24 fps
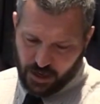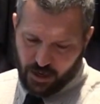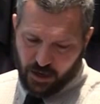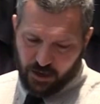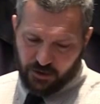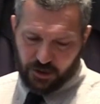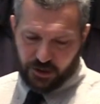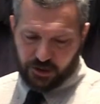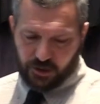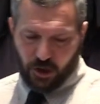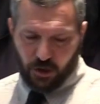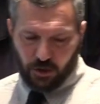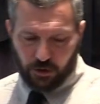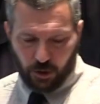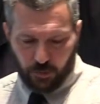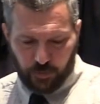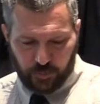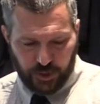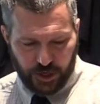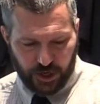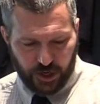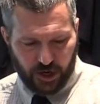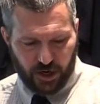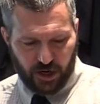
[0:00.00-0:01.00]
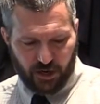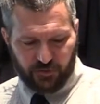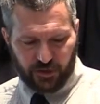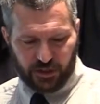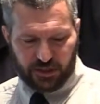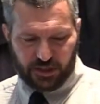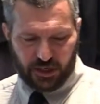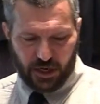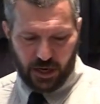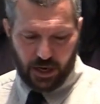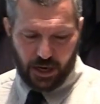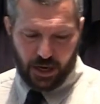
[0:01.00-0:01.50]
The total period of a
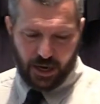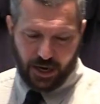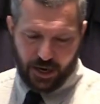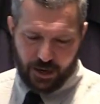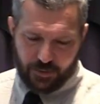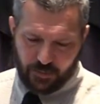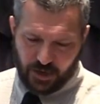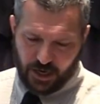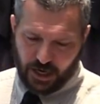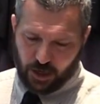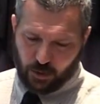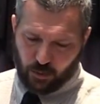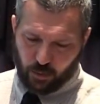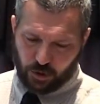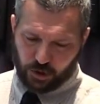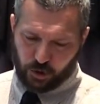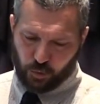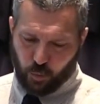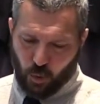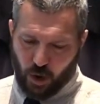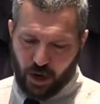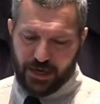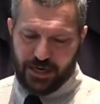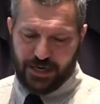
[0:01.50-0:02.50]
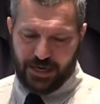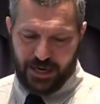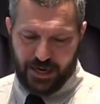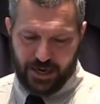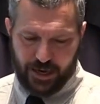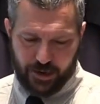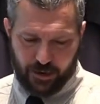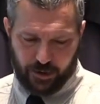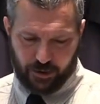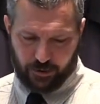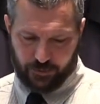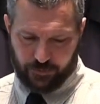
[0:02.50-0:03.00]
time equals 1
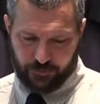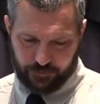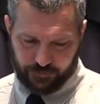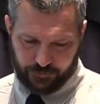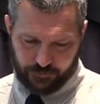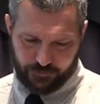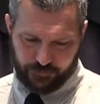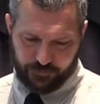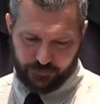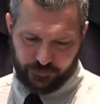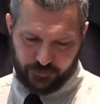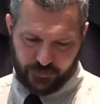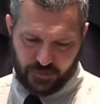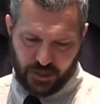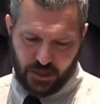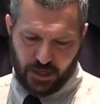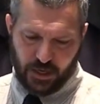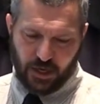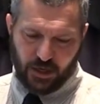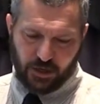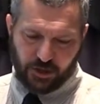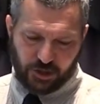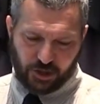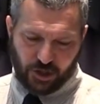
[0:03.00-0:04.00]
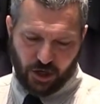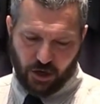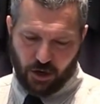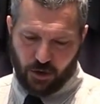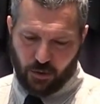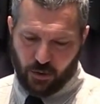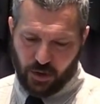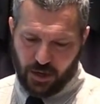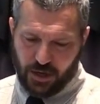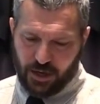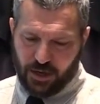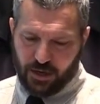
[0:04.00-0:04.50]
year.
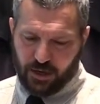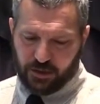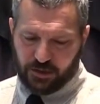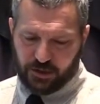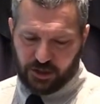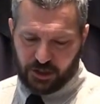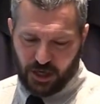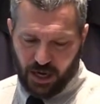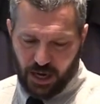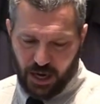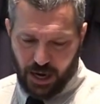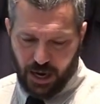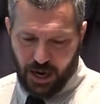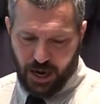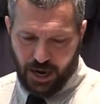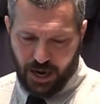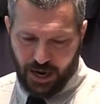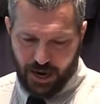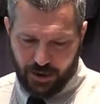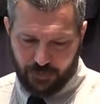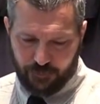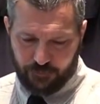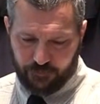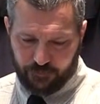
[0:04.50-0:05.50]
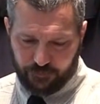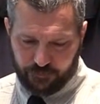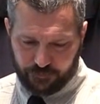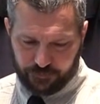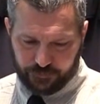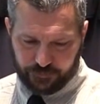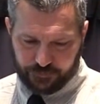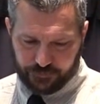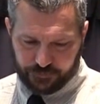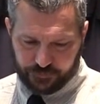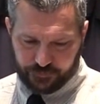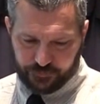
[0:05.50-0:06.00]
So time
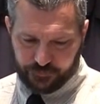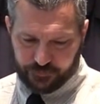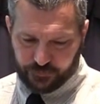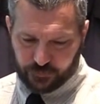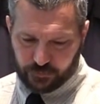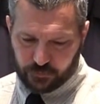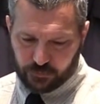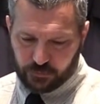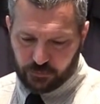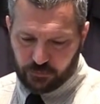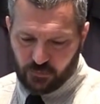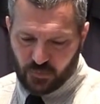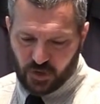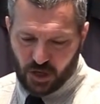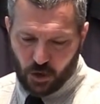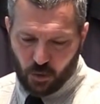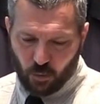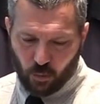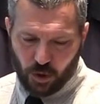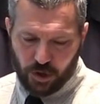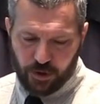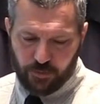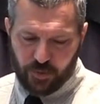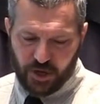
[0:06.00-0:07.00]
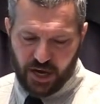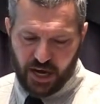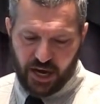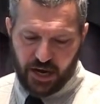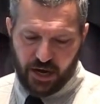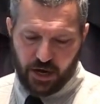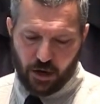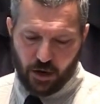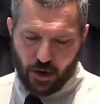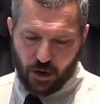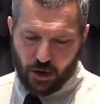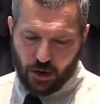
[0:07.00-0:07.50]
would
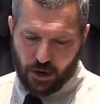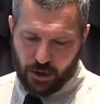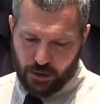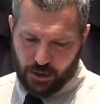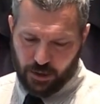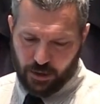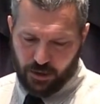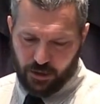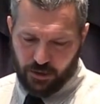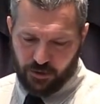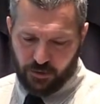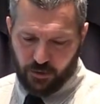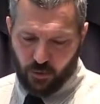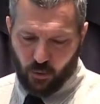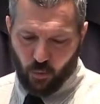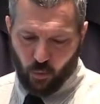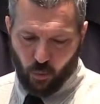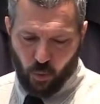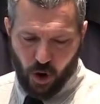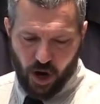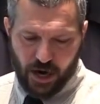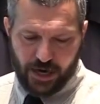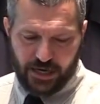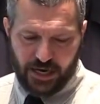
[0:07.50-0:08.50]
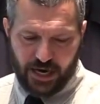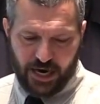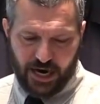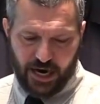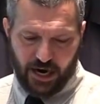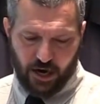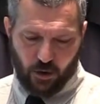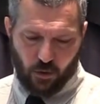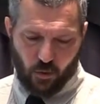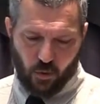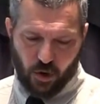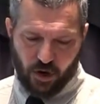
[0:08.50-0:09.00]
be 1
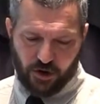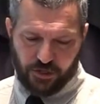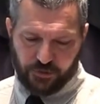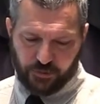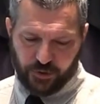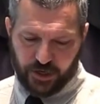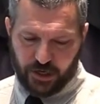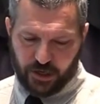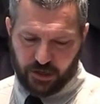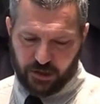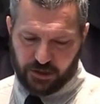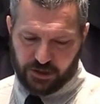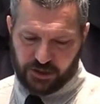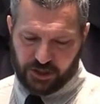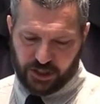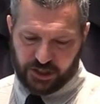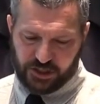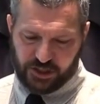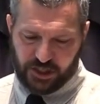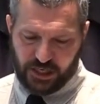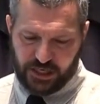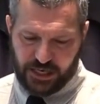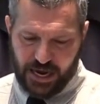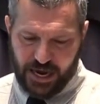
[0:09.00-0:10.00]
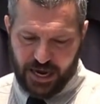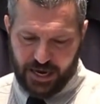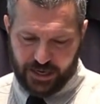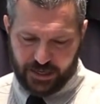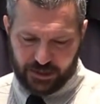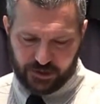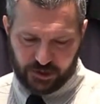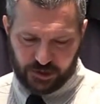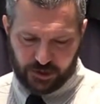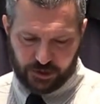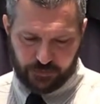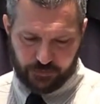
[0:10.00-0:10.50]
year or 360
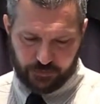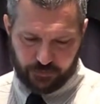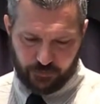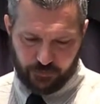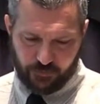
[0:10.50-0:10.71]
days.